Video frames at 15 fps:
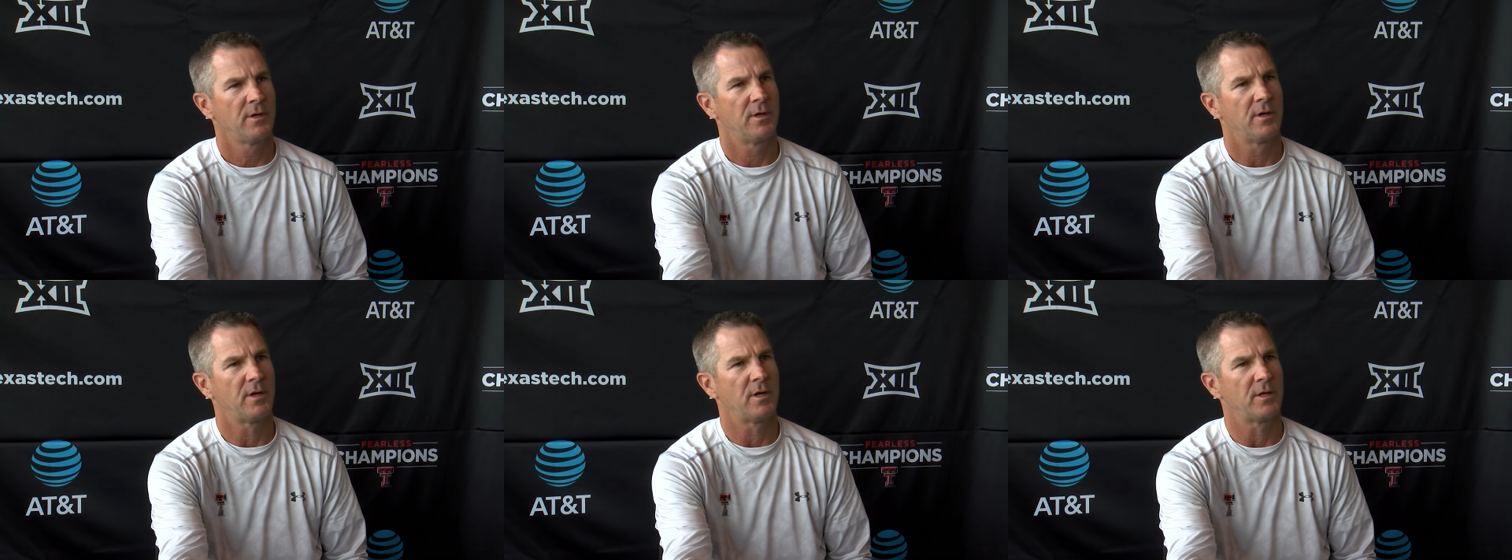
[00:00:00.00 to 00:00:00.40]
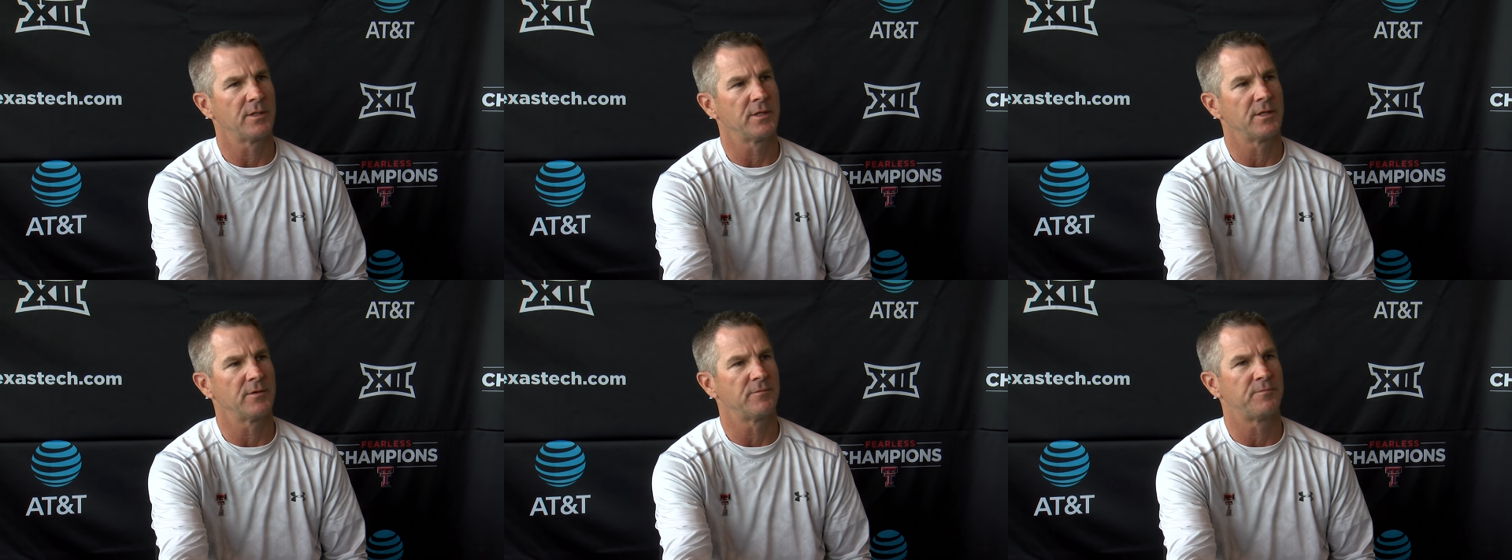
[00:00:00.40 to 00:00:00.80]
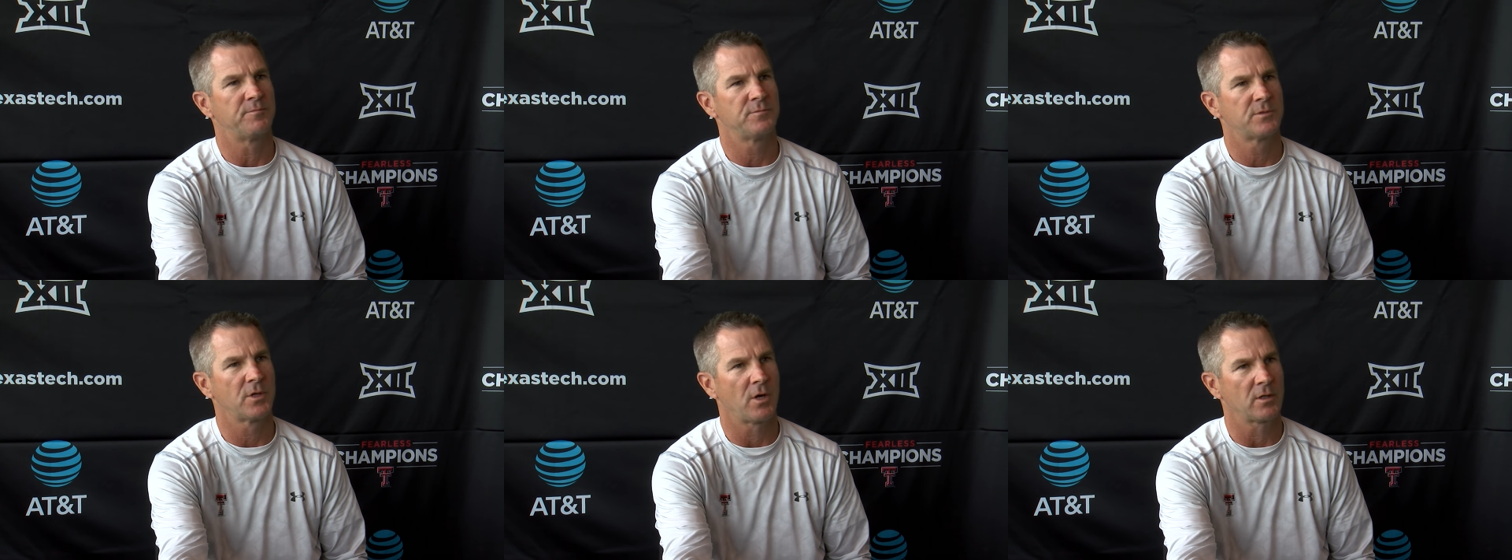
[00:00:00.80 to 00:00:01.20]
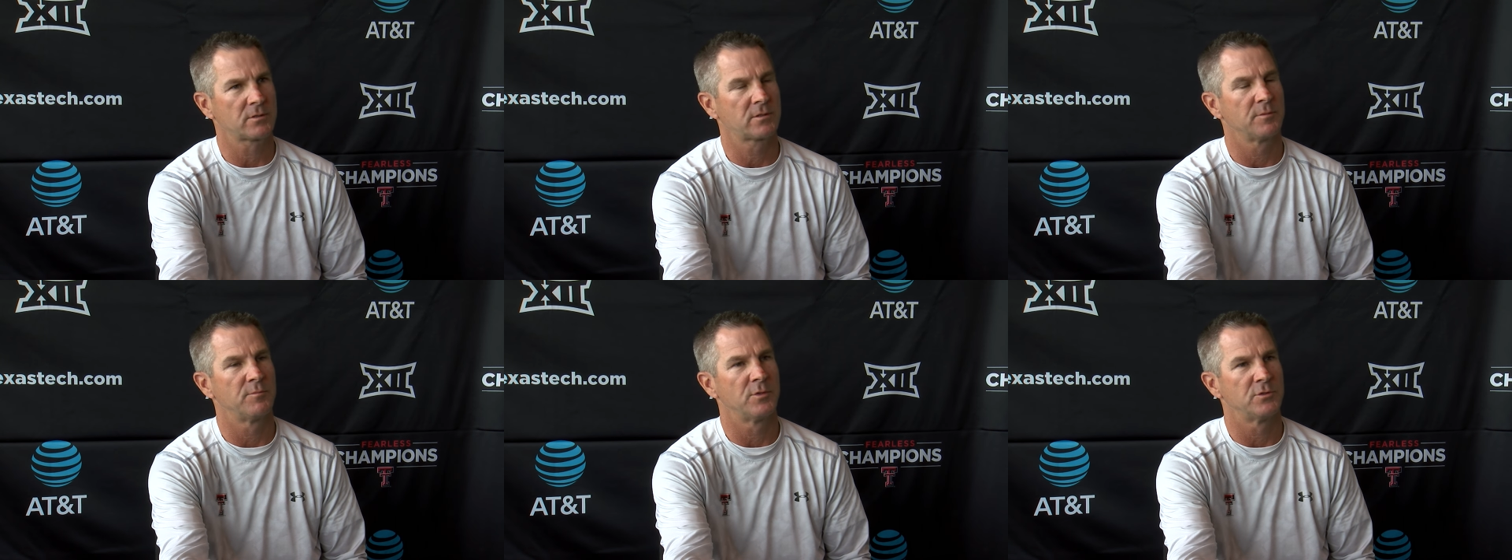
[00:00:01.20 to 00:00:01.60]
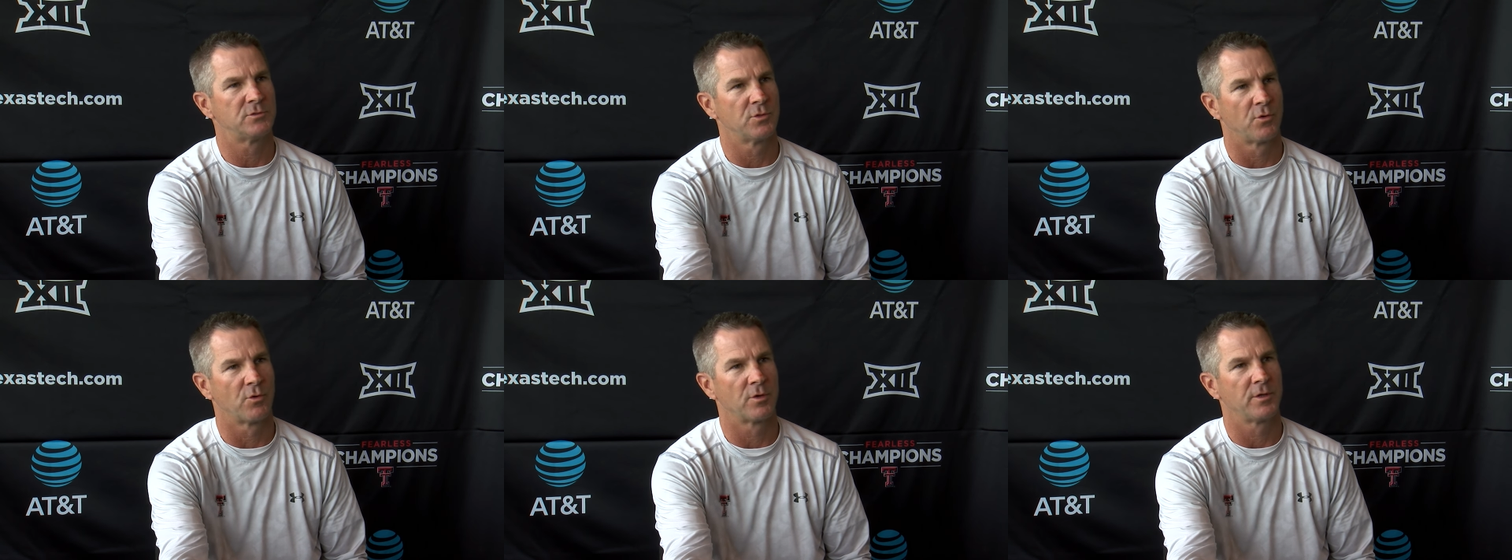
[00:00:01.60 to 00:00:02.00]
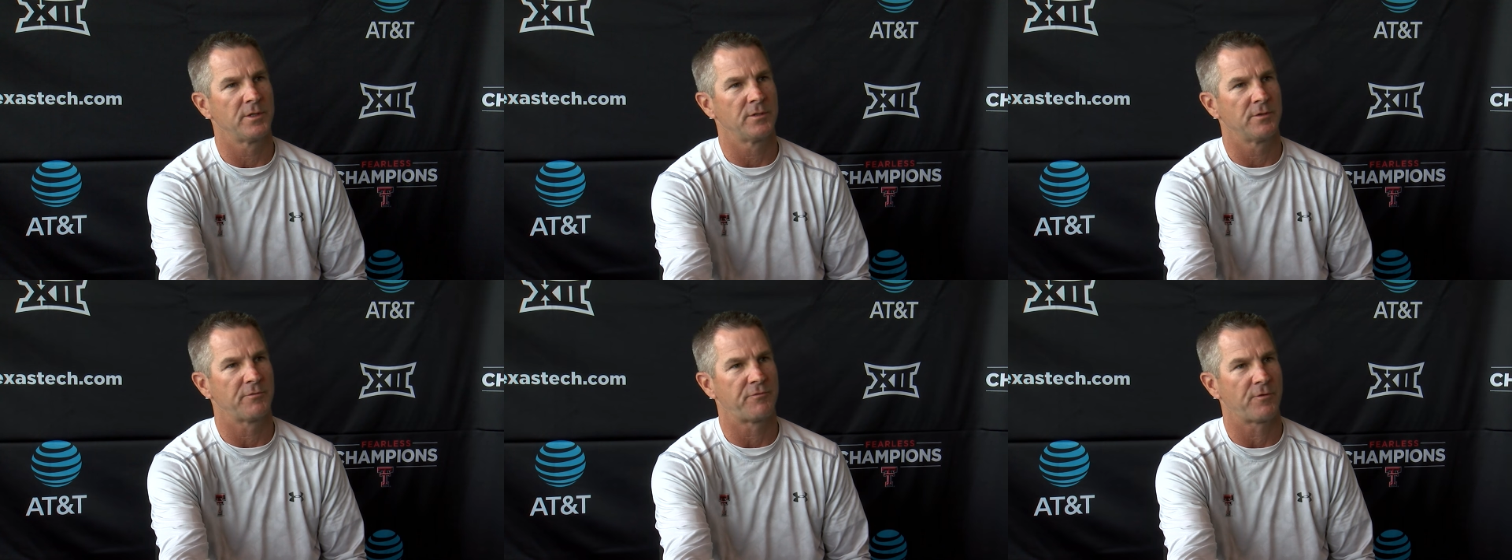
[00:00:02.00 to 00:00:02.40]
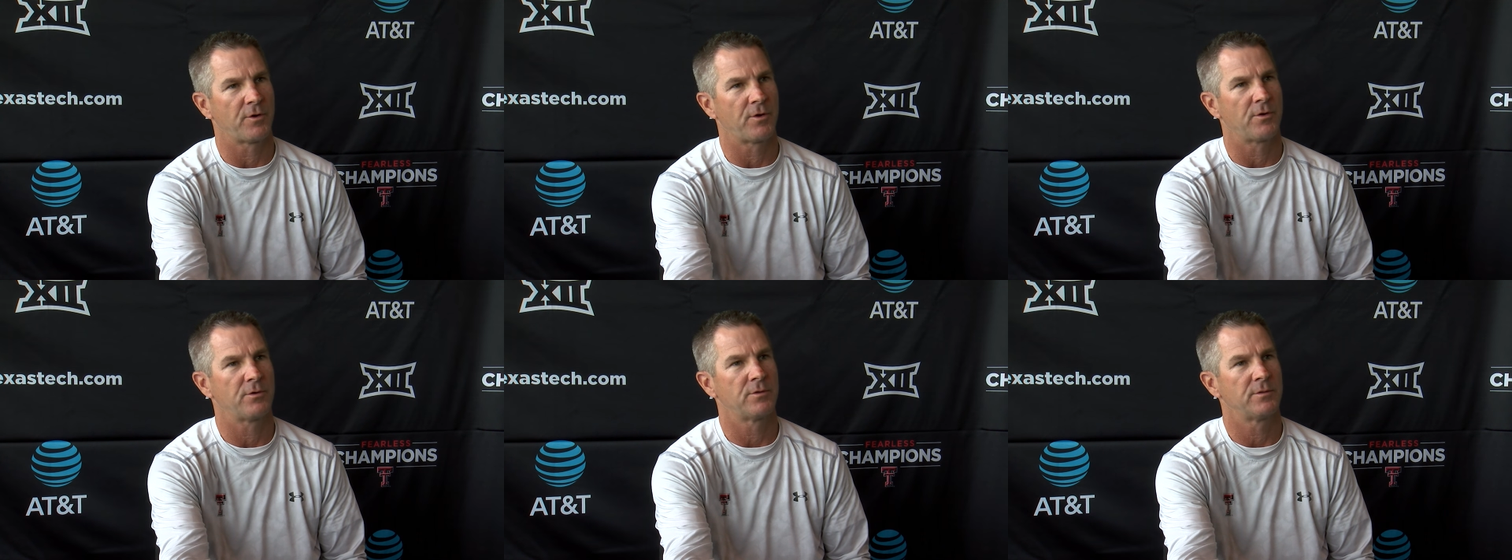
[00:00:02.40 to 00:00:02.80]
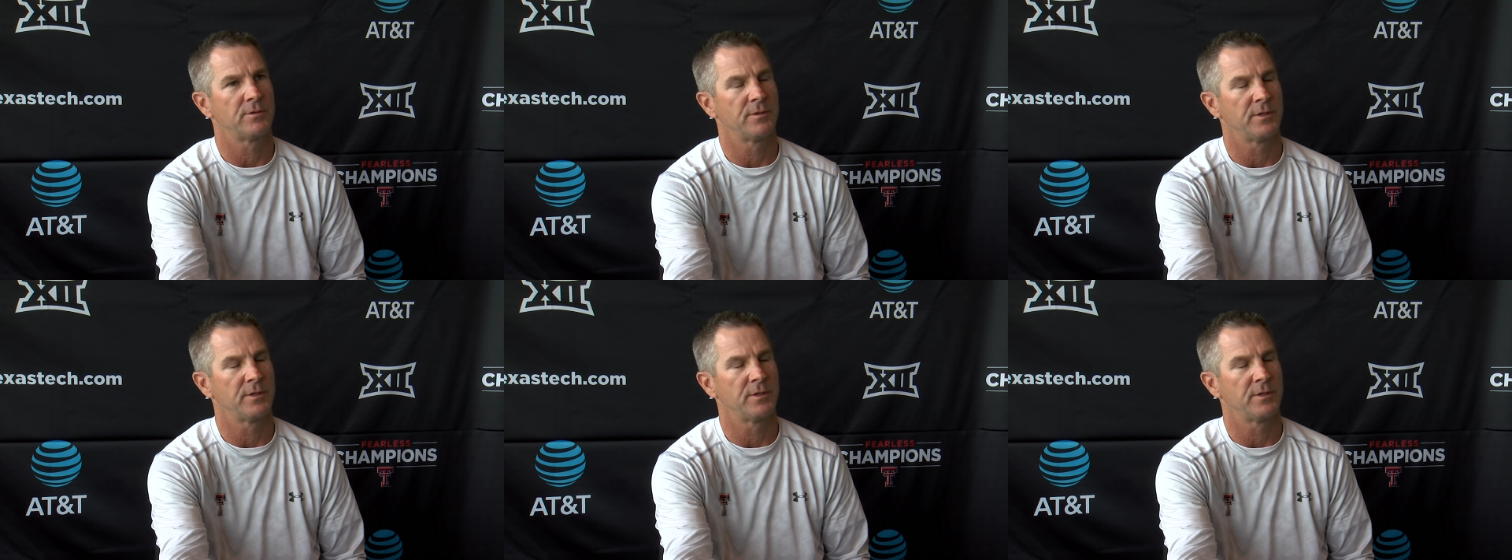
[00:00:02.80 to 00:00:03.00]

uh, that have caught the majority of the fall